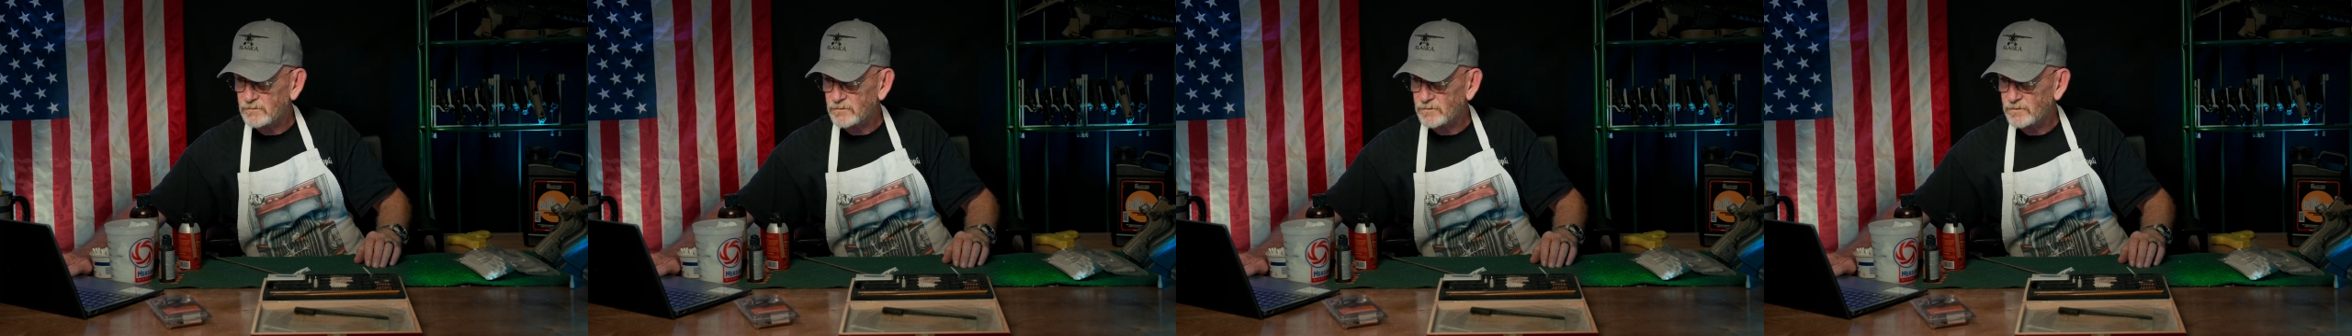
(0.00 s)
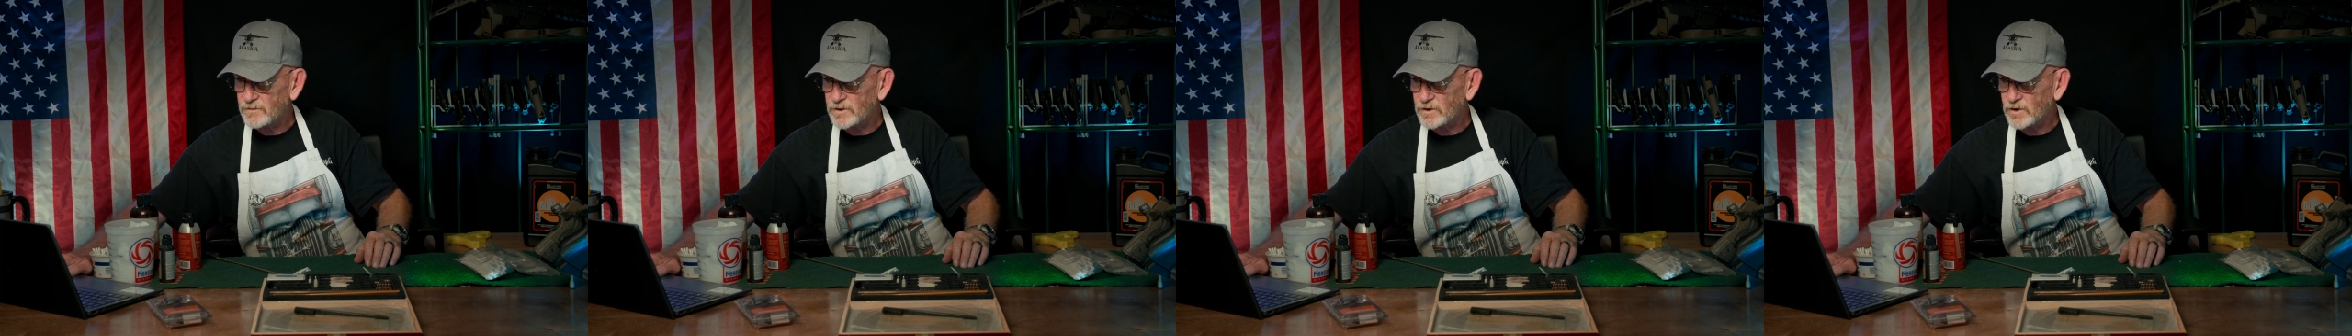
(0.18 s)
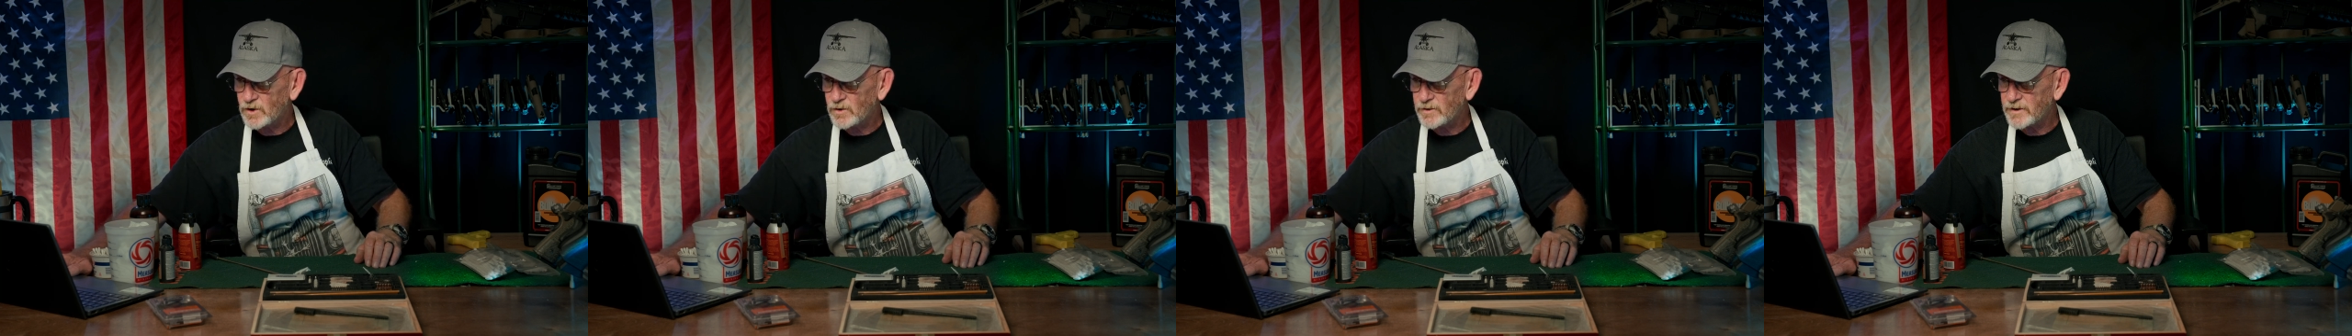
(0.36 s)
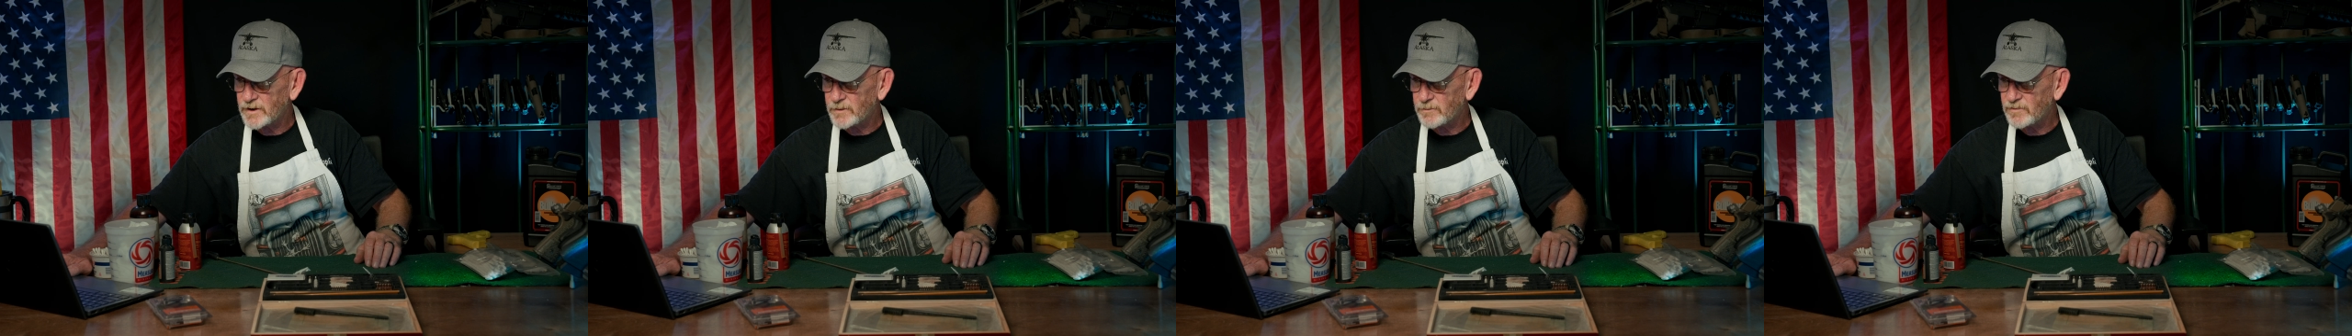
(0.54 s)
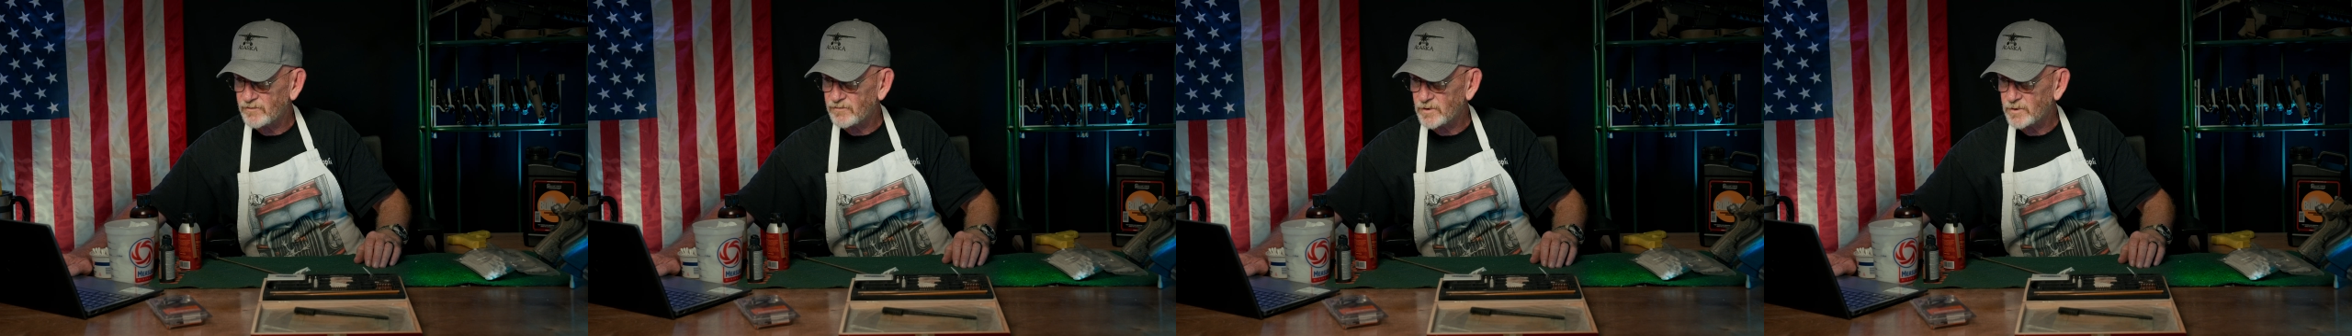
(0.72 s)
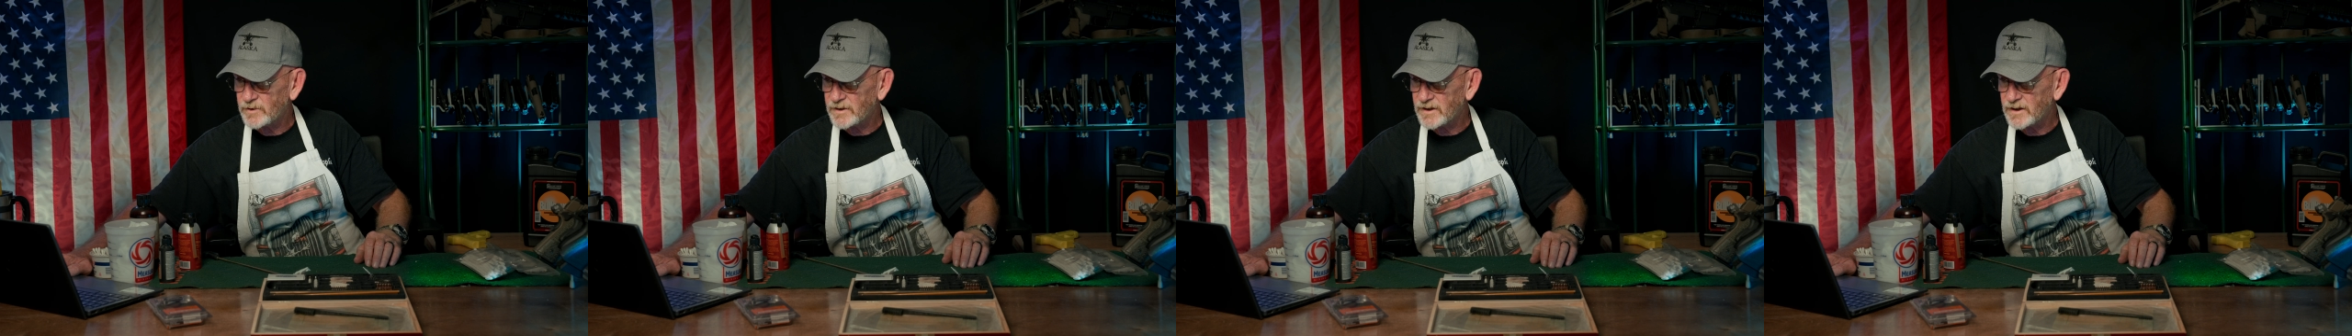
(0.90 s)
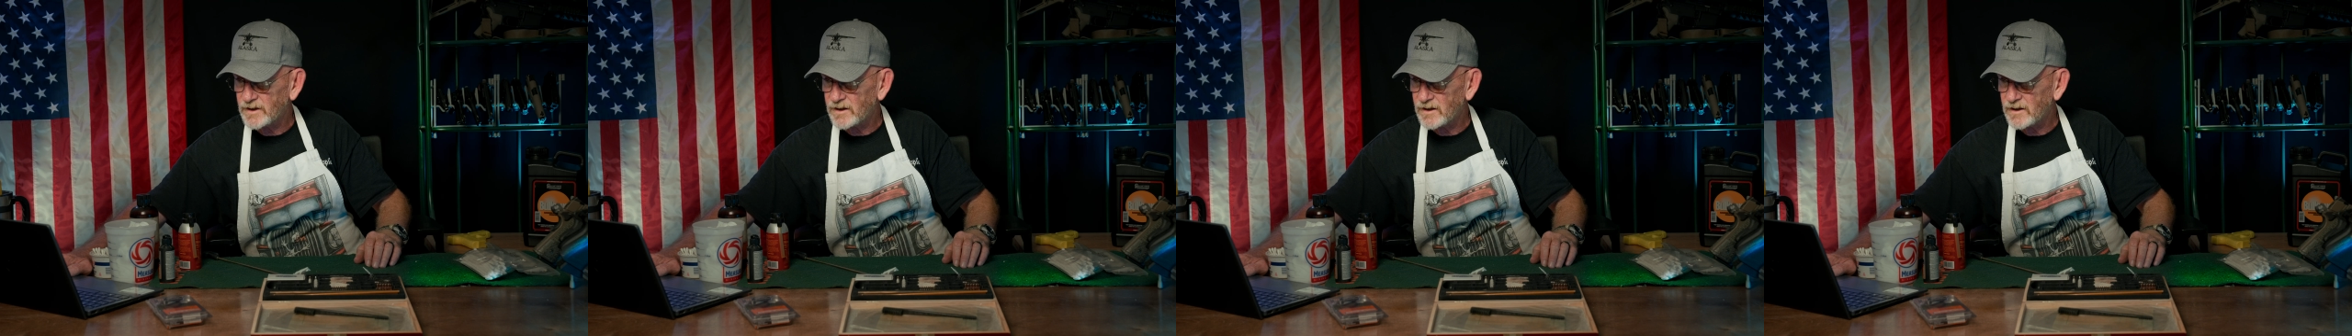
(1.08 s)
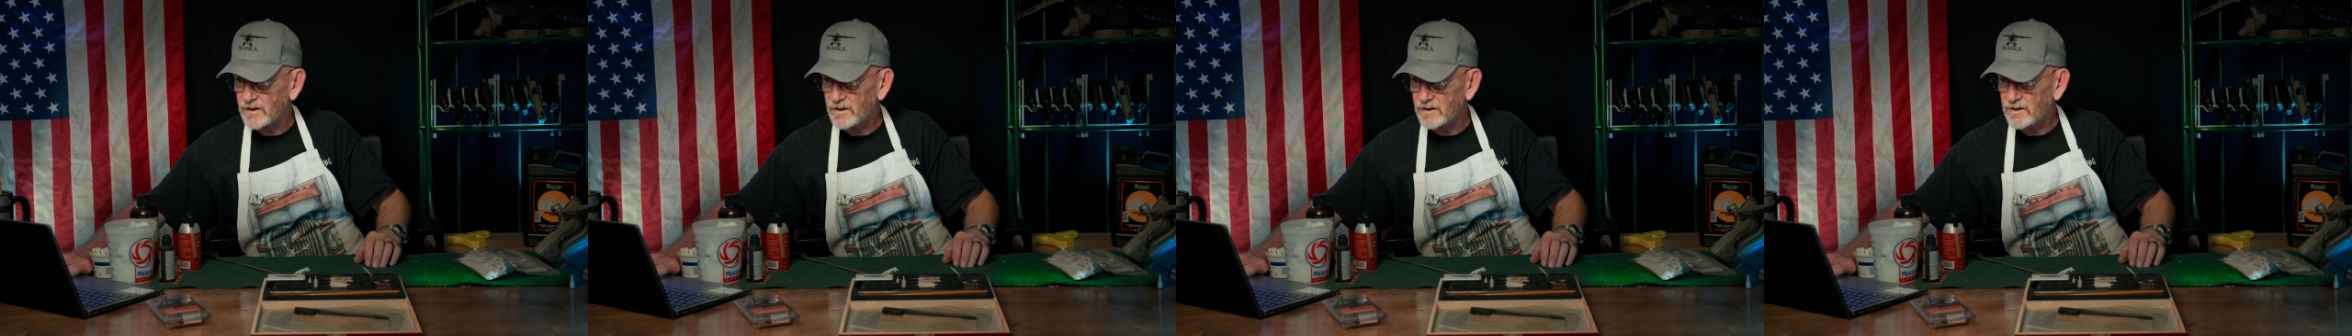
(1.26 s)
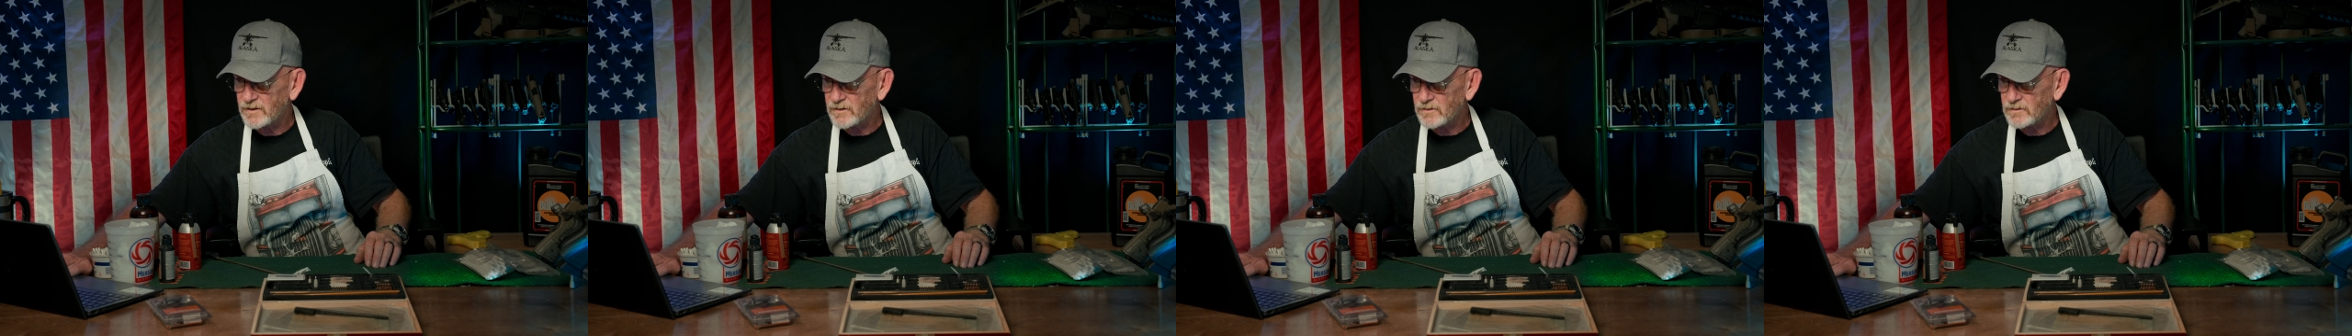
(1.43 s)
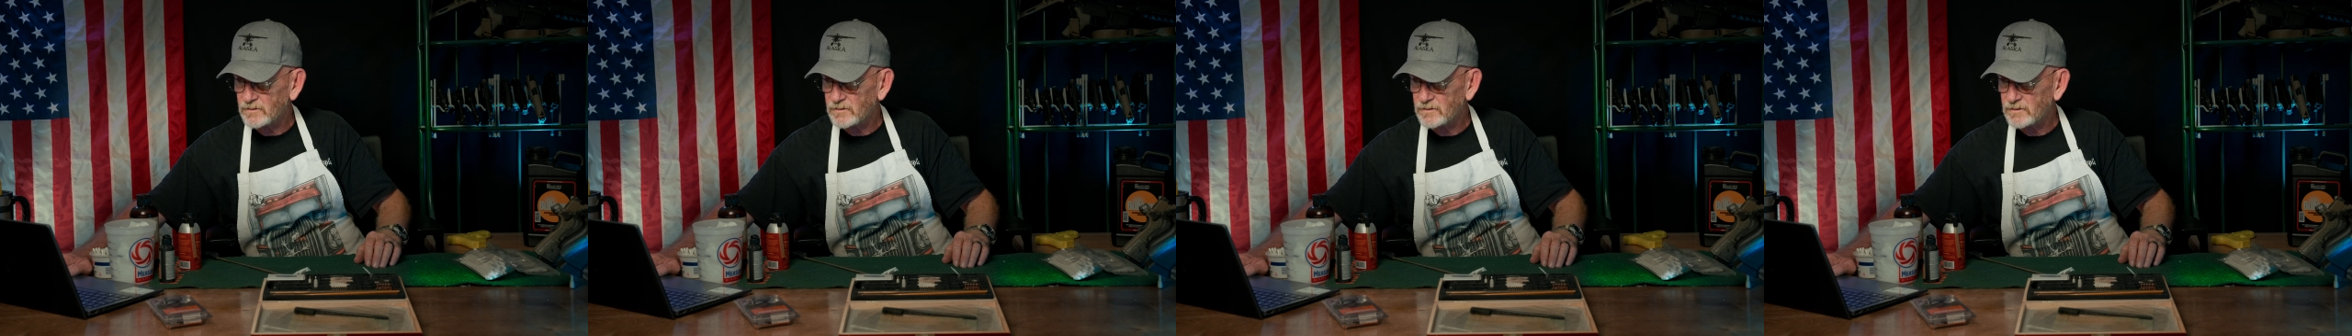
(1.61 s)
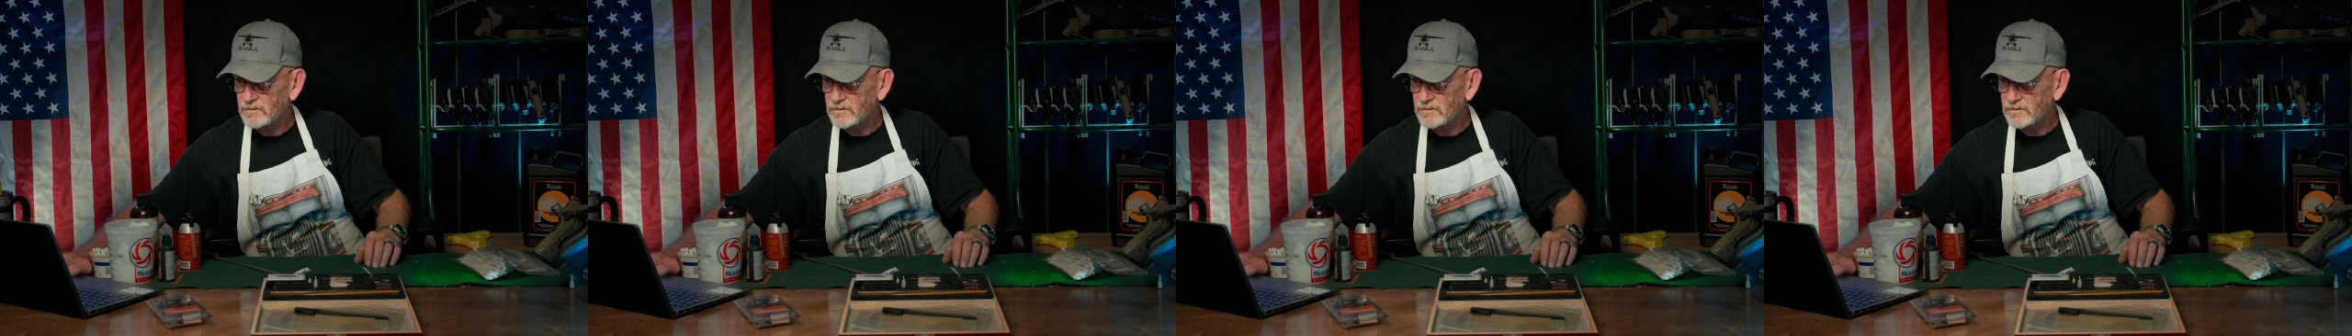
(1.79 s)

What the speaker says: real quick before we get out of here.